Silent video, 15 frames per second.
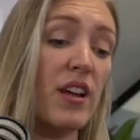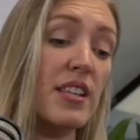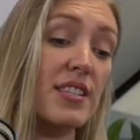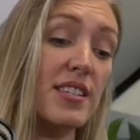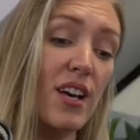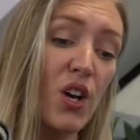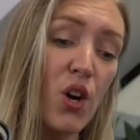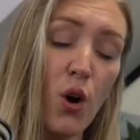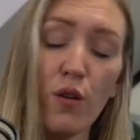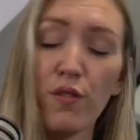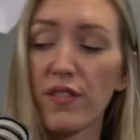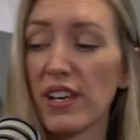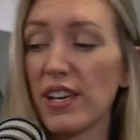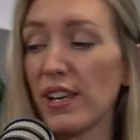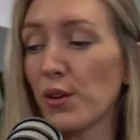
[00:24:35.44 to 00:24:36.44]
it's a
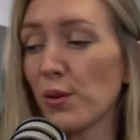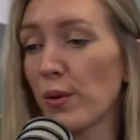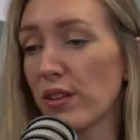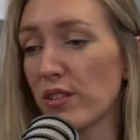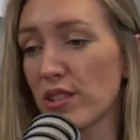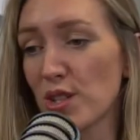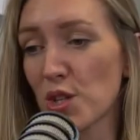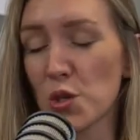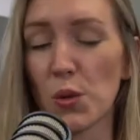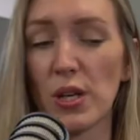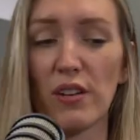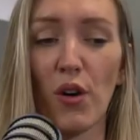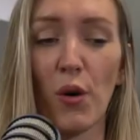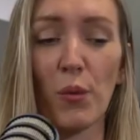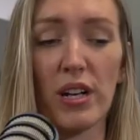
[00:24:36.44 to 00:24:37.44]
coffee or whether it's a
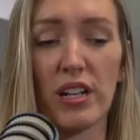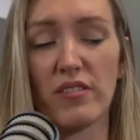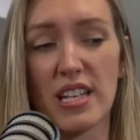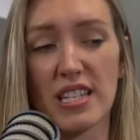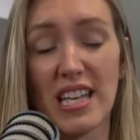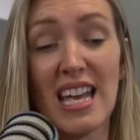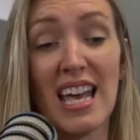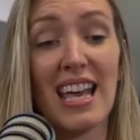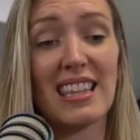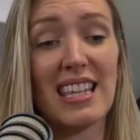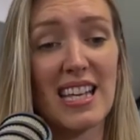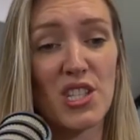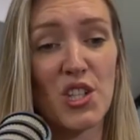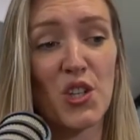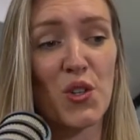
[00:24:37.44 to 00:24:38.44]
toilet roll, whatever it is,
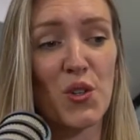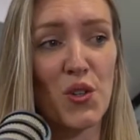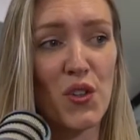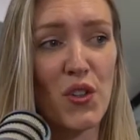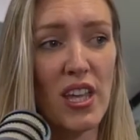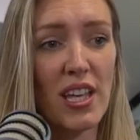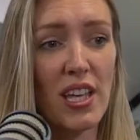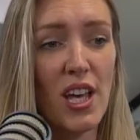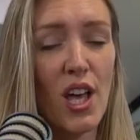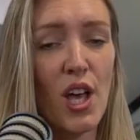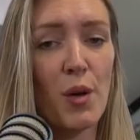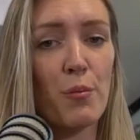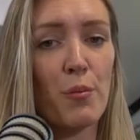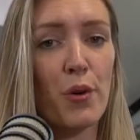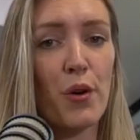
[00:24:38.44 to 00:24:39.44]
that's a good thing
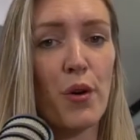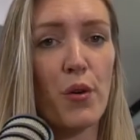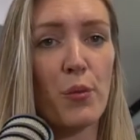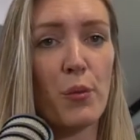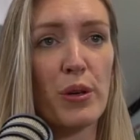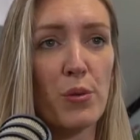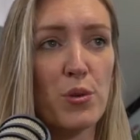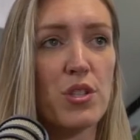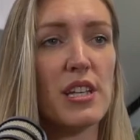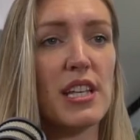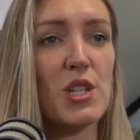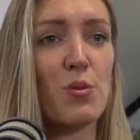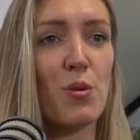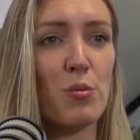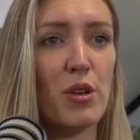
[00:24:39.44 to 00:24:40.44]
but we also
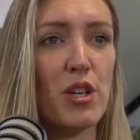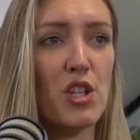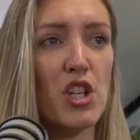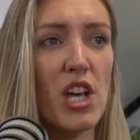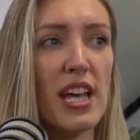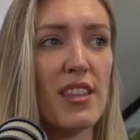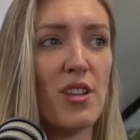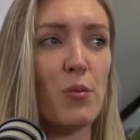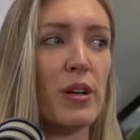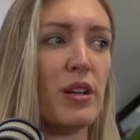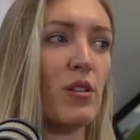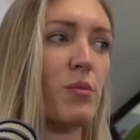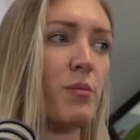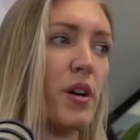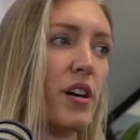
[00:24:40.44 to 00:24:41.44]
need to appreciate that we're
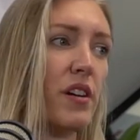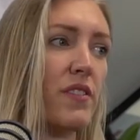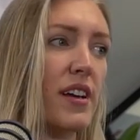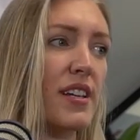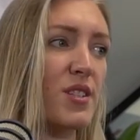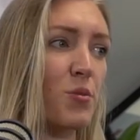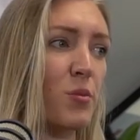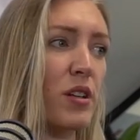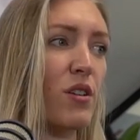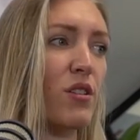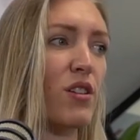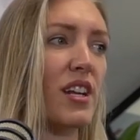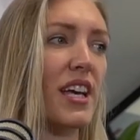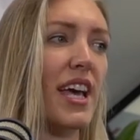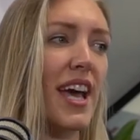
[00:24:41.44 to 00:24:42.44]
not perfect and we're
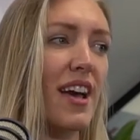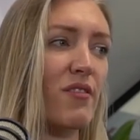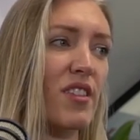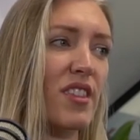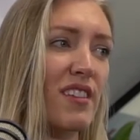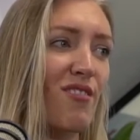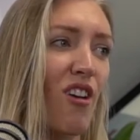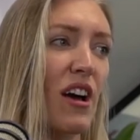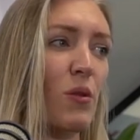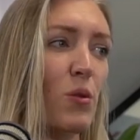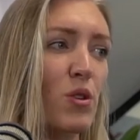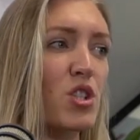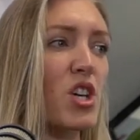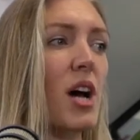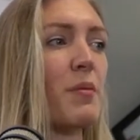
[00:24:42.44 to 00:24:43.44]
not going to get everything right
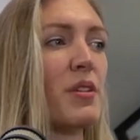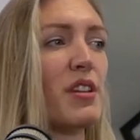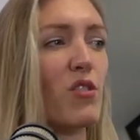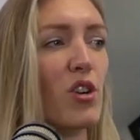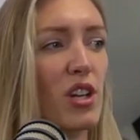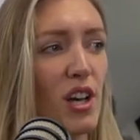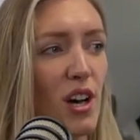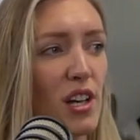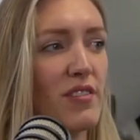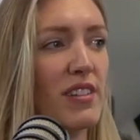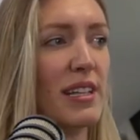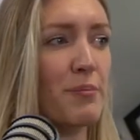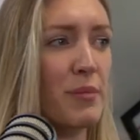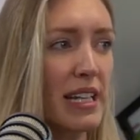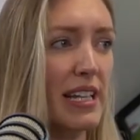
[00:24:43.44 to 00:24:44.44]
all the time. And you've got to kind of
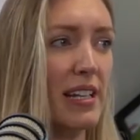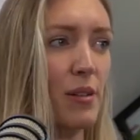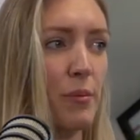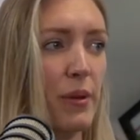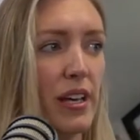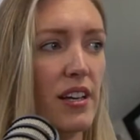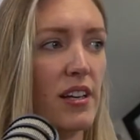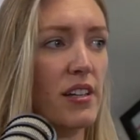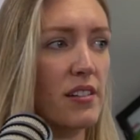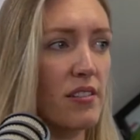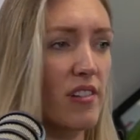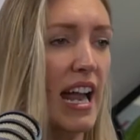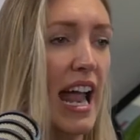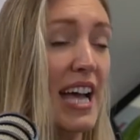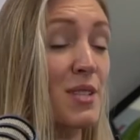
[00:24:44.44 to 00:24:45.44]
be a little bit
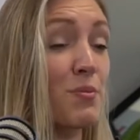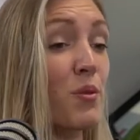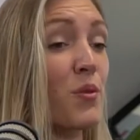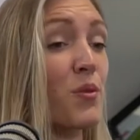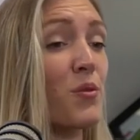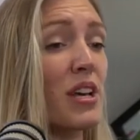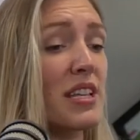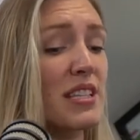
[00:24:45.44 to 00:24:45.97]
relaxed. But